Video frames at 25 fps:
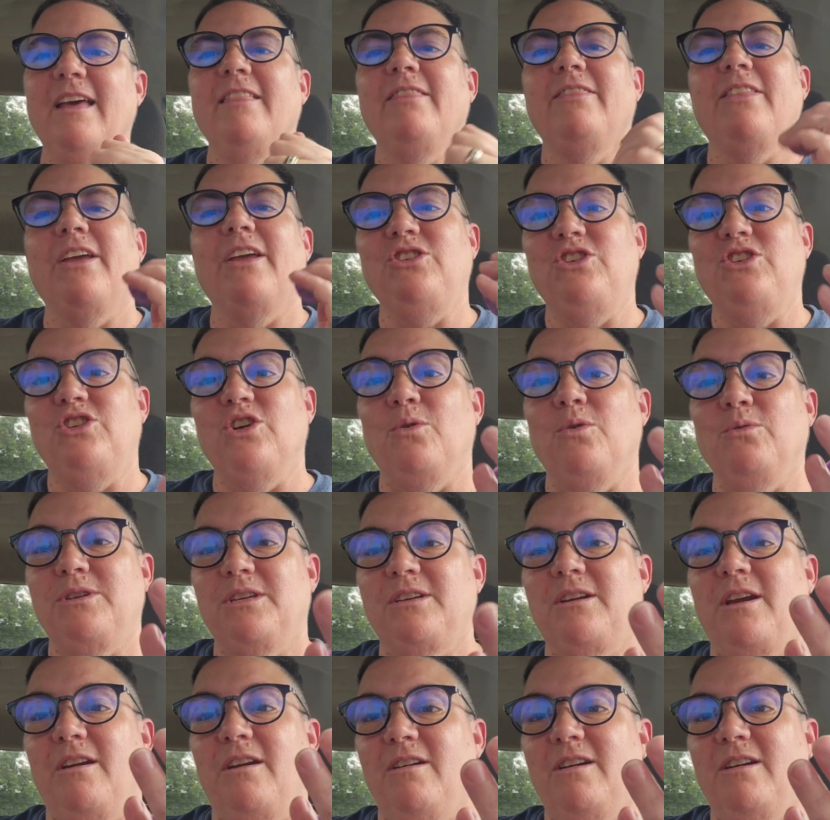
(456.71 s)
They don't
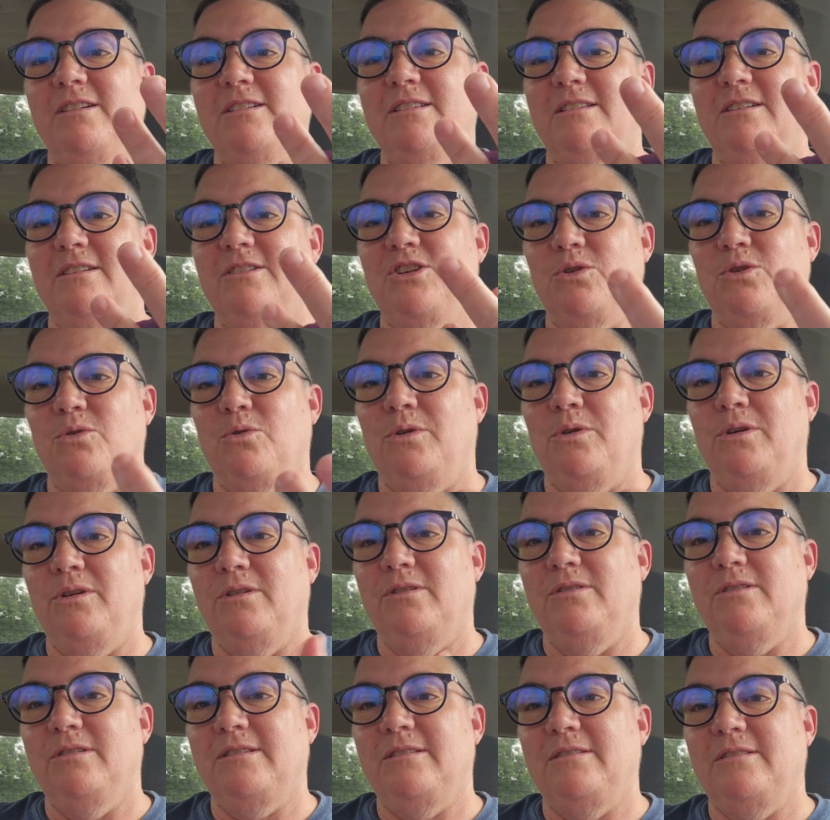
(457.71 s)
carry essential
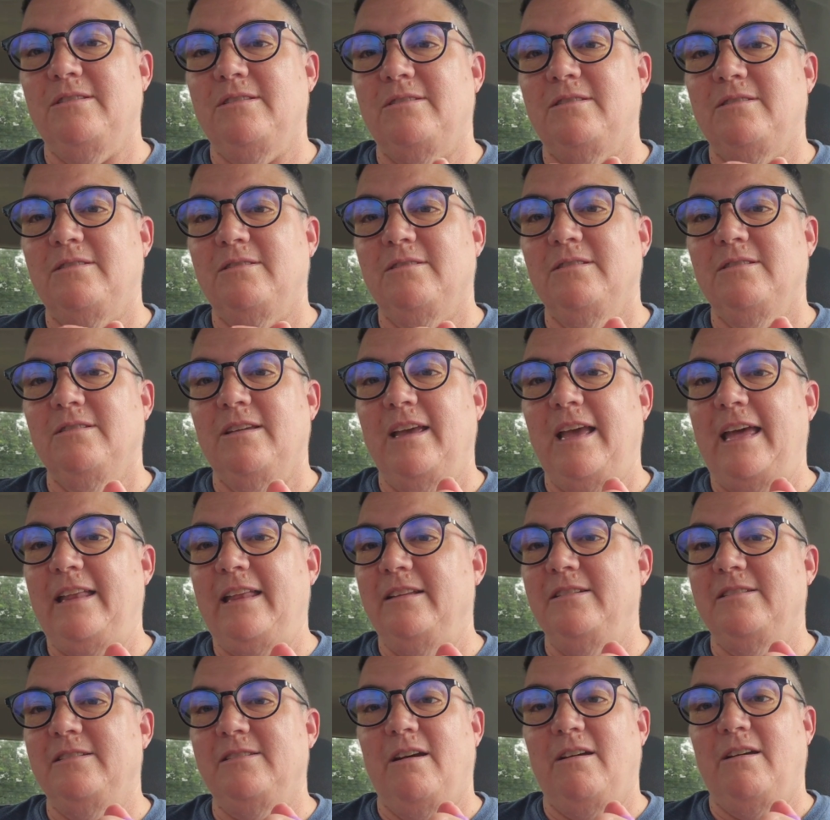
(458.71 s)
oils, at
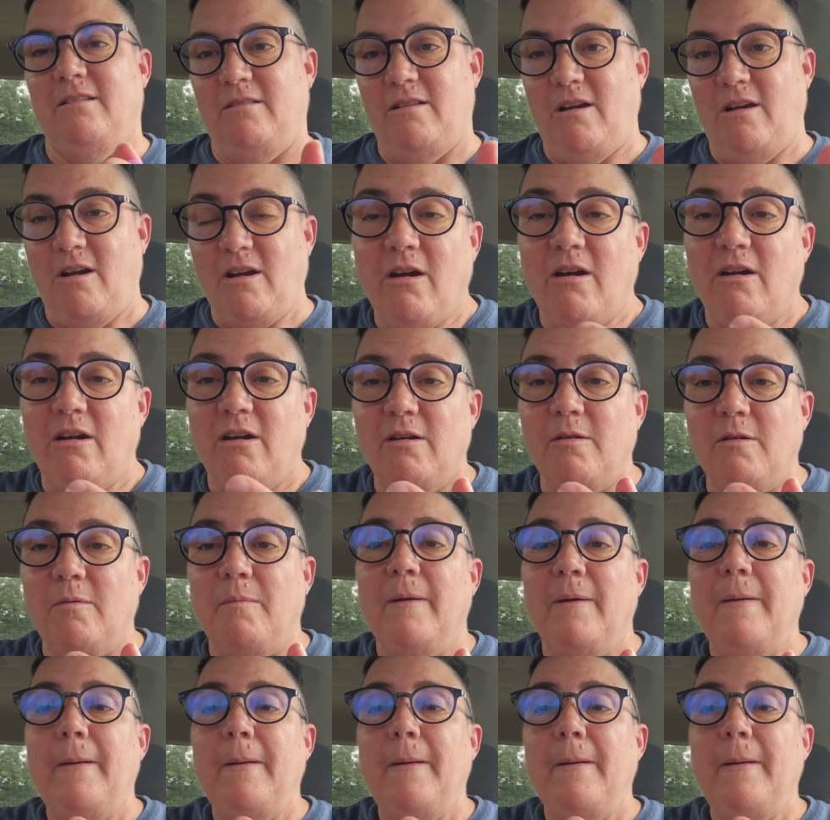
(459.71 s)
least not in Lockhart.